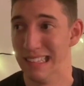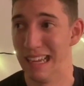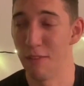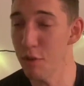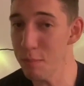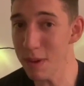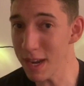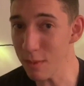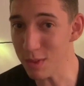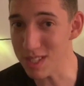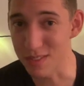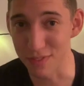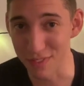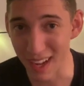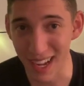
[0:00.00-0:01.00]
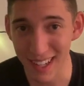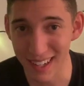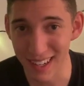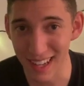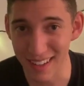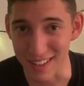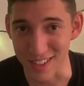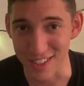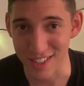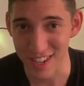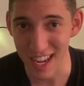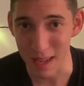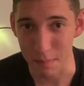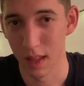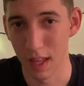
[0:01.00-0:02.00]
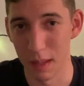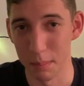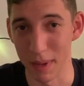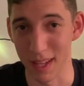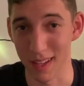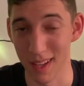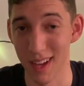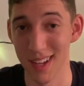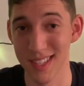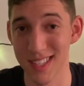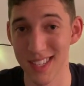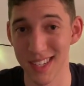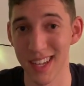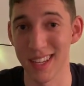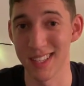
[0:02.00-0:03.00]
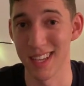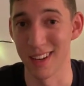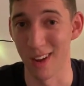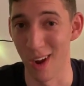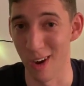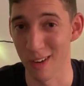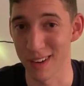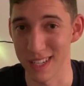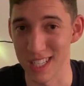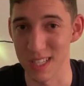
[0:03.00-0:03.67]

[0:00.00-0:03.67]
everybody was fat and out of shape. And because the Knicks had already